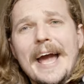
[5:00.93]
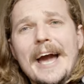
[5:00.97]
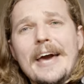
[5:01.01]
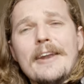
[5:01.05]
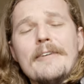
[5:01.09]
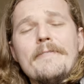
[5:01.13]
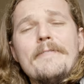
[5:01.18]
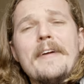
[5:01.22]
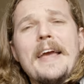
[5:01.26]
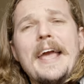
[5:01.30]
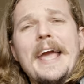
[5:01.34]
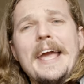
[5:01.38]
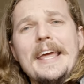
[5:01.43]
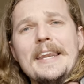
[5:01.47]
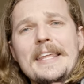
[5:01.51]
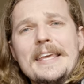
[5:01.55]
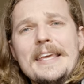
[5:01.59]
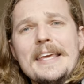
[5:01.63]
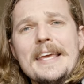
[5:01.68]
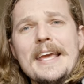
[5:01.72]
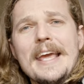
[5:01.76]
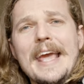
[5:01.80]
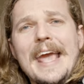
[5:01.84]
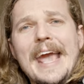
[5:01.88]
out of
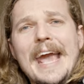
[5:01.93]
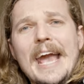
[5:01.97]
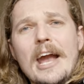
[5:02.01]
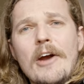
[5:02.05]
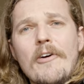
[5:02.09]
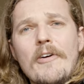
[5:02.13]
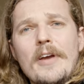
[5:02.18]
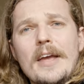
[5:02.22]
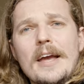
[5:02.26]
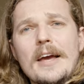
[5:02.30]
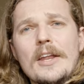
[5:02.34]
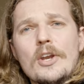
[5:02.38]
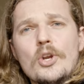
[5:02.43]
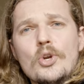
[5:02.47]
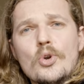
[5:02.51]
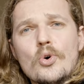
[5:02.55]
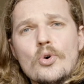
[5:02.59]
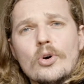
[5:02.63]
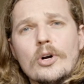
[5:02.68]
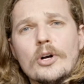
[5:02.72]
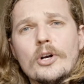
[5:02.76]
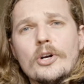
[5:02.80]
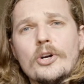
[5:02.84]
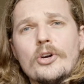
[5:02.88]
any area,
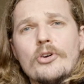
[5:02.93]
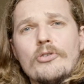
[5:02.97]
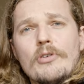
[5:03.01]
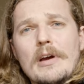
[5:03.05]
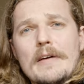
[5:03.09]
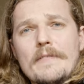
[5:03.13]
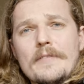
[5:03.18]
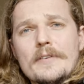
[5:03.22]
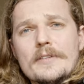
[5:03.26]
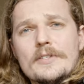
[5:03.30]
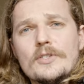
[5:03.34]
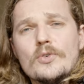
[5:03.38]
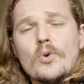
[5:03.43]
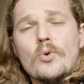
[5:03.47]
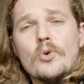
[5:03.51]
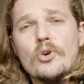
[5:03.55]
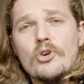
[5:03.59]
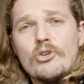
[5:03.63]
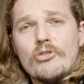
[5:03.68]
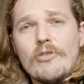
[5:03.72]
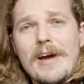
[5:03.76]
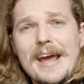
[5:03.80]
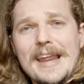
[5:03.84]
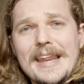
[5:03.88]
nook, crevice, or
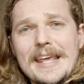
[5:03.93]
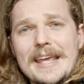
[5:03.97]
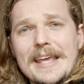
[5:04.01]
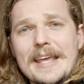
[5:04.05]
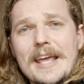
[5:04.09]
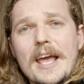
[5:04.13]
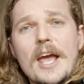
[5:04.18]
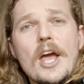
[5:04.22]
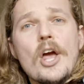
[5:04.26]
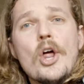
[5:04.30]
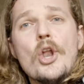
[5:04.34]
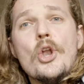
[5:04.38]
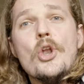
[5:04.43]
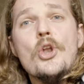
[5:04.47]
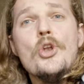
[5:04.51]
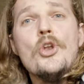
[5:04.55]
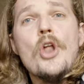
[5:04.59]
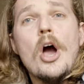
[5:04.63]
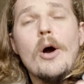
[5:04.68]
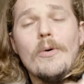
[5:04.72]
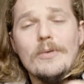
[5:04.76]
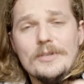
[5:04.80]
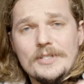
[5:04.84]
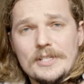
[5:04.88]
cranny
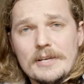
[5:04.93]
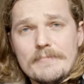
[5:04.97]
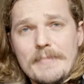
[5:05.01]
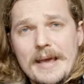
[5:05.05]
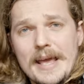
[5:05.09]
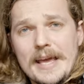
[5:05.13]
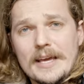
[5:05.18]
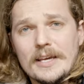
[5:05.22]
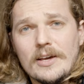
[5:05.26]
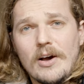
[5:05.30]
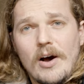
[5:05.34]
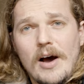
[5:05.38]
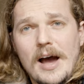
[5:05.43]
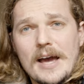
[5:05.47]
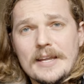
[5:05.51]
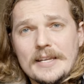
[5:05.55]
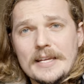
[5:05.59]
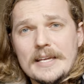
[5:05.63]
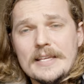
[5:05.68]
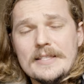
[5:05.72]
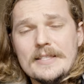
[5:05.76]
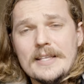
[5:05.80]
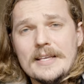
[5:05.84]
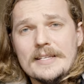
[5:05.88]
known to
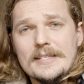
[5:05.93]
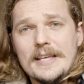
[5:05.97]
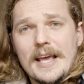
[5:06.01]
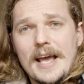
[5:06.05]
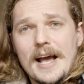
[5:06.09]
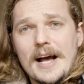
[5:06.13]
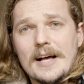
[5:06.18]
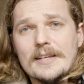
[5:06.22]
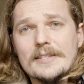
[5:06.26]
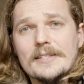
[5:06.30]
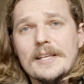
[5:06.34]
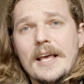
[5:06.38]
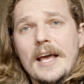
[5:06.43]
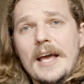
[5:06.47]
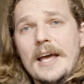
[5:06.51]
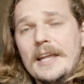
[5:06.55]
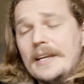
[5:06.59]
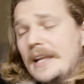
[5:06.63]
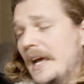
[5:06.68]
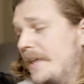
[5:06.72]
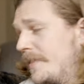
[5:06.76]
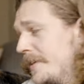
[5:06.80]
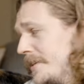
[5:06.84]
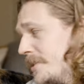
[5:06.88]
mankind in this house.
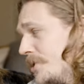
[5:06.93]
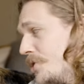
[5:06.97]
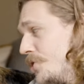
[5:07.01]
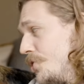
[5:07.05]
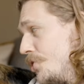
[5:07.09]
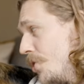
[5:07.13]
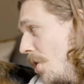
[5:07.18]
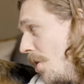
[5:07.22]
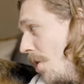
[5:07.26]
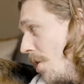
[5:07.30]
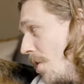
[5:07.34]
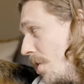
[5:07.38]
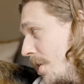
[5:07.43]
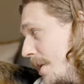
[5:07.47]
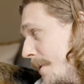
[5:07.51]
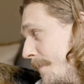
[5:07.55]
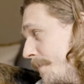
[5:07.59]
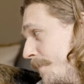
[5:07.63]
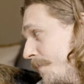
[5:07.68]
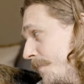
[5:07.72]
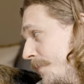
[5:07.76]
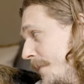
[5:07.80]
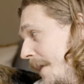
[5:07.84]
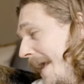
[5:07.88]
Now, this dog
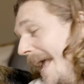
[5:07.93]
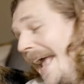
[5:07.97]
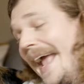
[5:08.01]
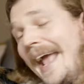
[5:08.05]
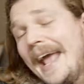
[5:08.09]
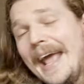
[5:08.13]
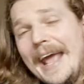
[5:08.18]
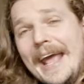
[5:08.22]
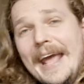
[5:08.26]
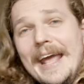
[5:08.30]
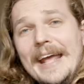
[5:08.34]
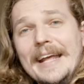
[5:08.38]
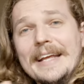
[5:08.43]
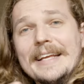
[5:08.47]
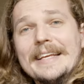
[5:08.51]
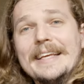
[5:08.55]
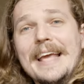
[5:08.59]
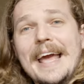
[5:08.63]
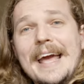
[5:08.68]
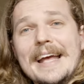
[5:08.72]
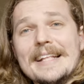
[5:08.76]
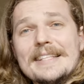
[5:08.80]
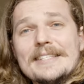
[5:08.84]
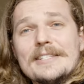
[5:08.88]
hair
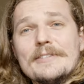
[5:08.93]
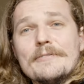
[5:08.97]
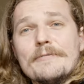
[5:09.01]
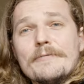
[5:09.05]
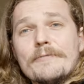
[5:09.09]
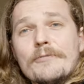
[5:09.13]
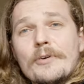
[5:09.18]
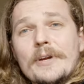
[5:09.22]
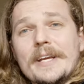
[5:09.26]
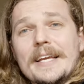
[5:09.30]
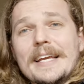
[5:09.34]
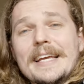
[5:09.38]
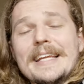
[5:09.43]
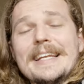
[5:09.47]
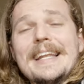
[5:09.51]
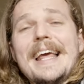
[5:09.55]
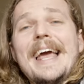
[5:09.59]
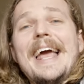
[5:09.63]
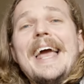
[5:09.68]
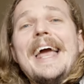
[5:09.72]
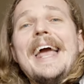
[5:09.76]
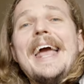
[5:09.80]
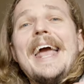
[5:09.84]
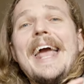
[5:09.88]
gets
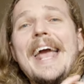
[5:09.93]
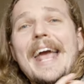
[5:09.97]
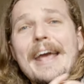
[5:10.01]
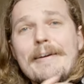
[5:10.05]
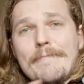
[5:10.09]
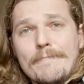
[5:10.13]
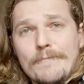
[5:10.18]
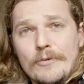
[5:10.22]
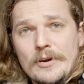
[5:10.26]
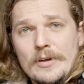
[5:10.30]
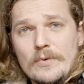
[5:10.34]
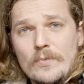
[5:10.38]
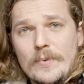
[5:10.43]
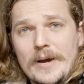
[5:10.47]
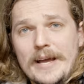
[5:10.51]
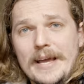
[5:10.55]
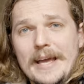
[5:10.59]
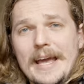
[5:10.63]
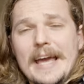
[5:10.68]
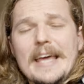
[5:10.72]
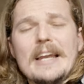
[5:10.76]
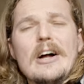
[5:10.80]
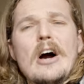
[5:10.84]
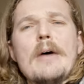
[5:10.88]
freaking
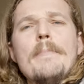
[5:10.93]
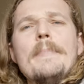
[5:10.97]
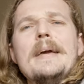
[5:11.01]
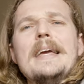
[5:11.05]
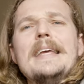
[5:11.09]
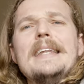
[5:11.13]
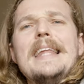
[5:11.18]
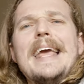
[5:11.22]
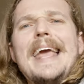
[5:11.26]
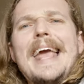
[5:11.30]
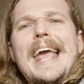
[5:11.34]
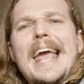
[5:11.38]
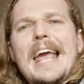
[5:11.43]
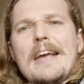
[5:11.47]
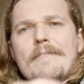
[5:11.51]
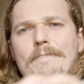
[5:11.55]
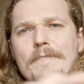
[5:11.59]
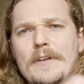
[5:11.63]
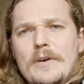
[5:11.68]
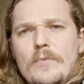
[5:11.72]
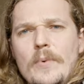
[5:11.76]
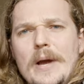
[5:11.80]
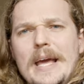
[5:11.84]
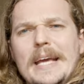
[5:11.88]
everywhere, and I mean
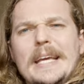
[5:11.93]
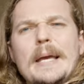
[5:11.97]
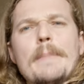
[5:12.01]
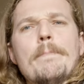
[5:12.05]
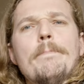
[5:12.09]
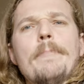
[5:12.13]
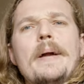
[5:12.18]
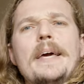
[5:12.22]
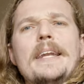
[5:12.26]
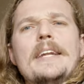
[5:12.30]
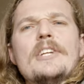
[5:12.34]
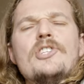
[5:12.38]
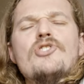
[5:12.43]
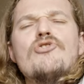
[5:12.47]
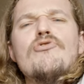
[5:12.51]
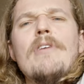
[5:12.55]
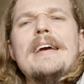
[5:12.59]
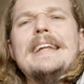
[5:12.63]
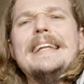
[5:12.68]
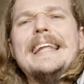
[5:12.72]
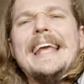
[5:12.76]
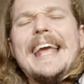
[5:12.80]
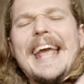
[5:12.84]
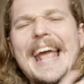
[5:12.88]
everywhere, can
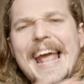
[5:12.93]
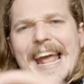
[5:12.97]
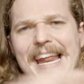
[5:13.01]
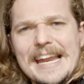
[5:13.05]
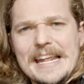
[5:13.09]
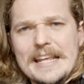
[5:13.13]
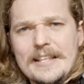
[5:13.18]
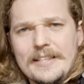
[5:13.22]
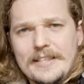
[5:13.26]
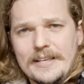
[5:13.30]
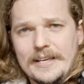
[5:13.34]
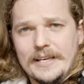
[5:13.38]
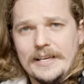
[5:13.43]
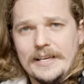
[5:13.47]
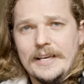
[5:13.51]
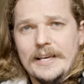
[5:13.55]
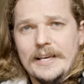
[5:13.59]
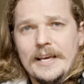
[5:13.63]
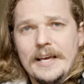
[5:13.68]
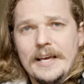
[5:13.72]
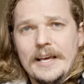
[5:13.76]
penetrate anything.